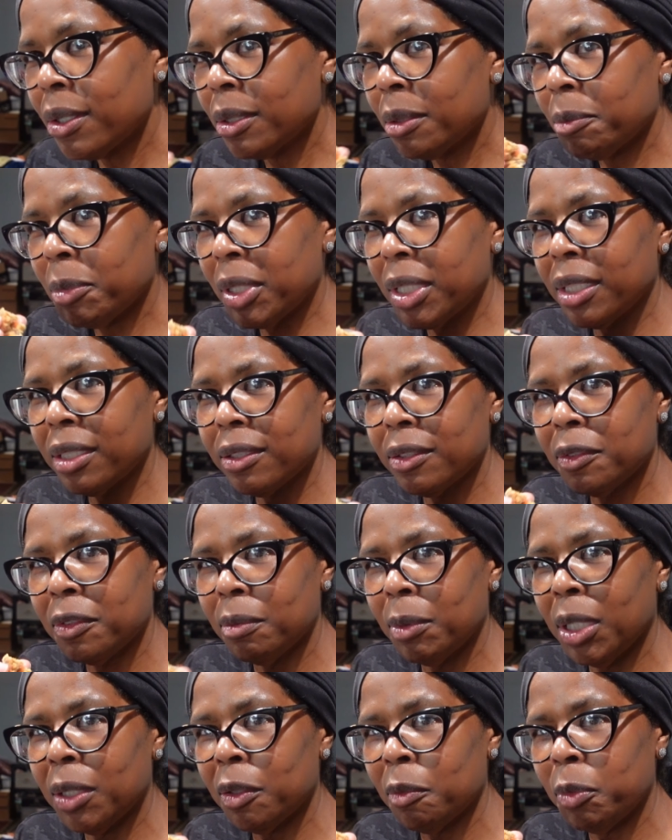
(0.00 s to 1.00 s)
Because the
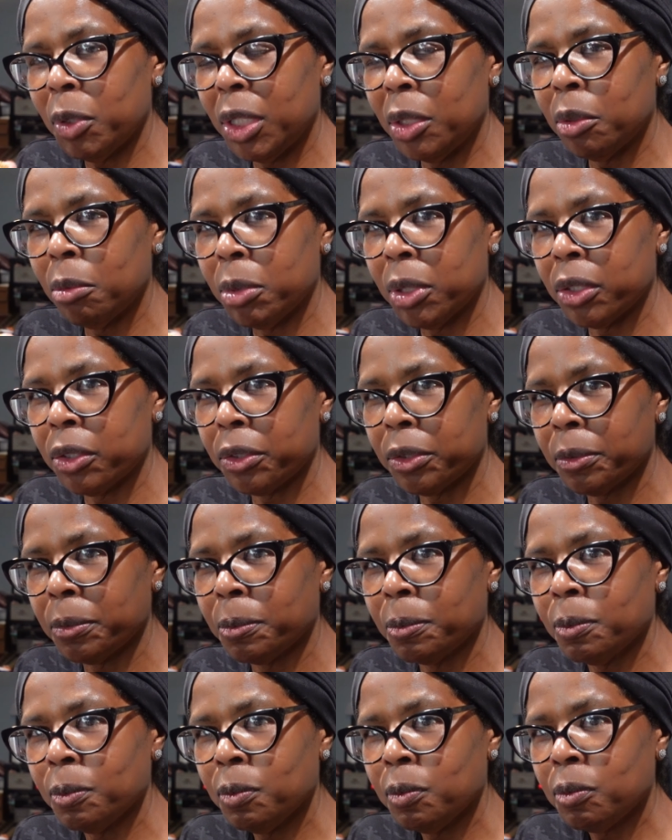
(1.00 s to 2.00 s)
smell of peanut butter,
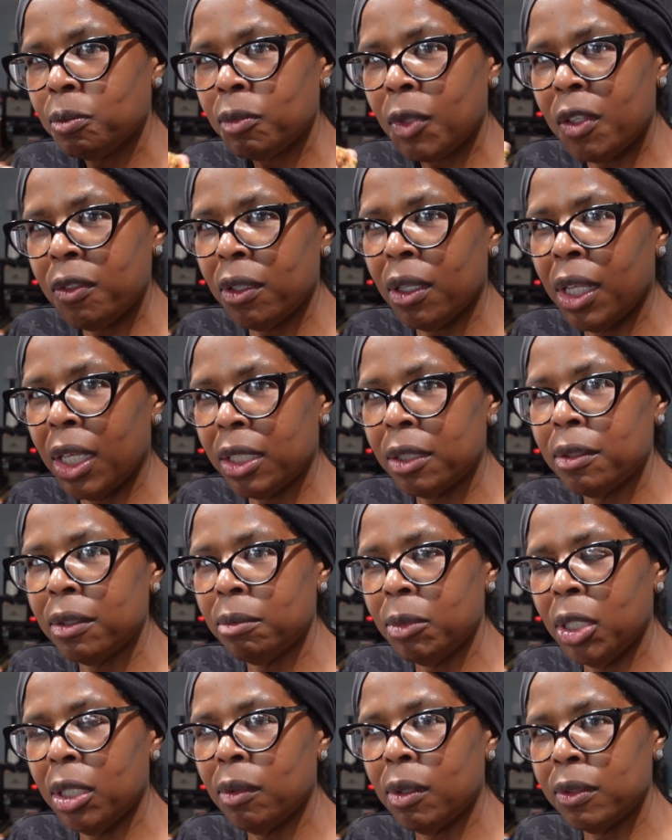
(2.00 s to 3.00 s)
that's all I could
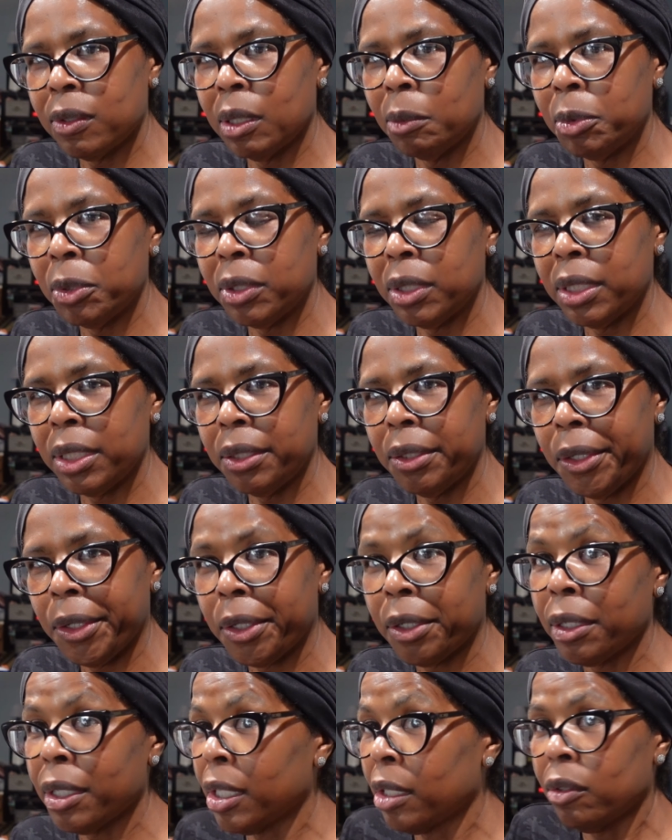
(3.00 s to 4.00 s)
smell once I put it in
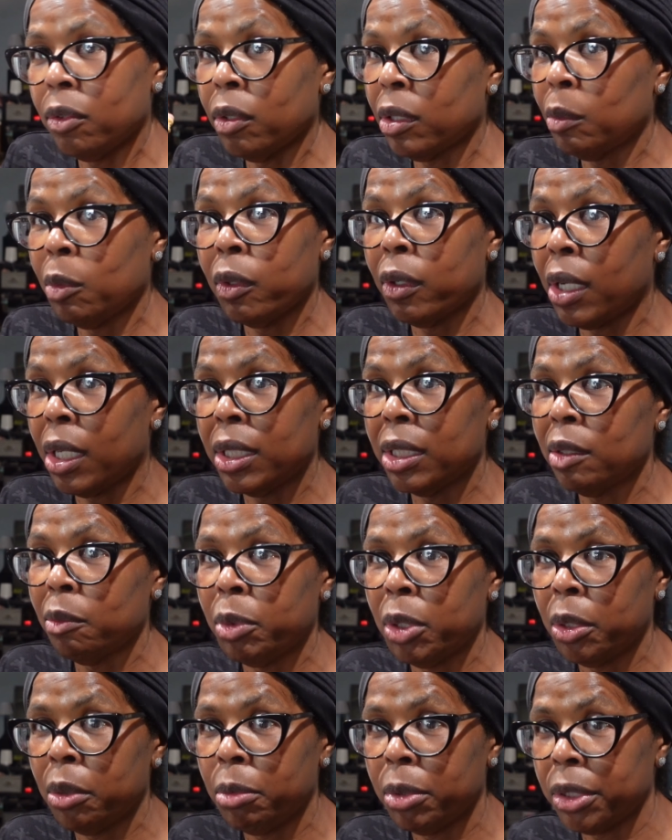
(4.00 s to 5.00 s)
there. And don't get me wrong, I love
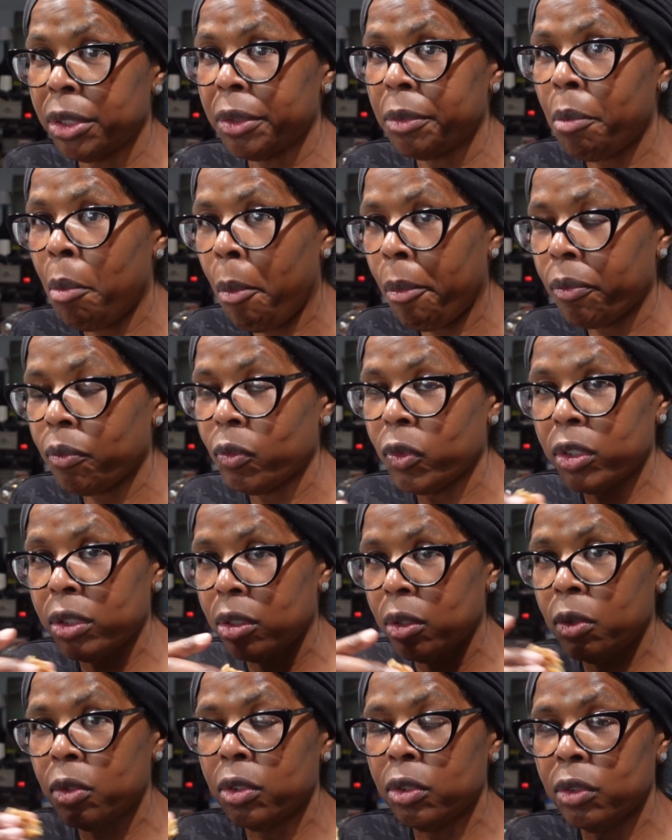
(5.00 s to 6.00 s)
peanut butter. I've
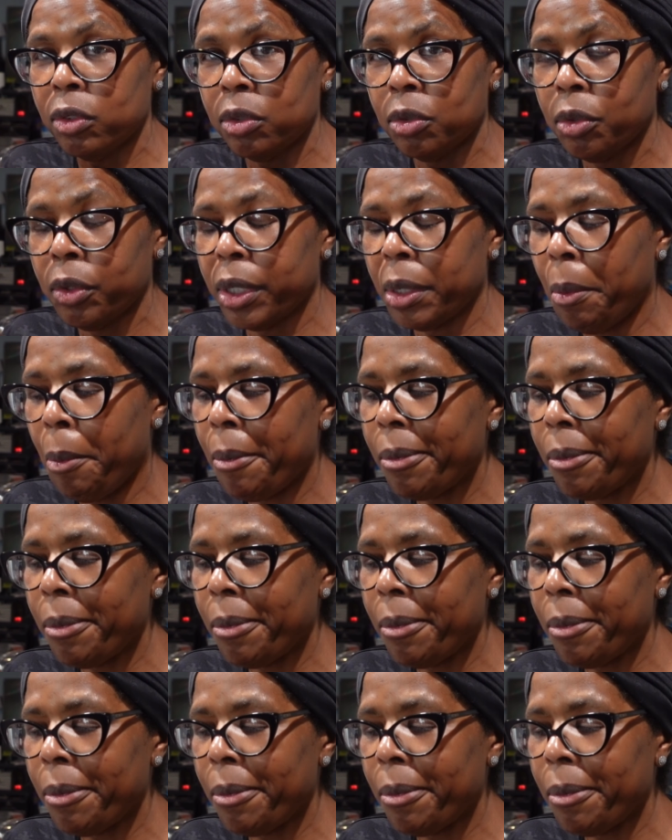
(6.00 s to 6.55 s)
told you the story.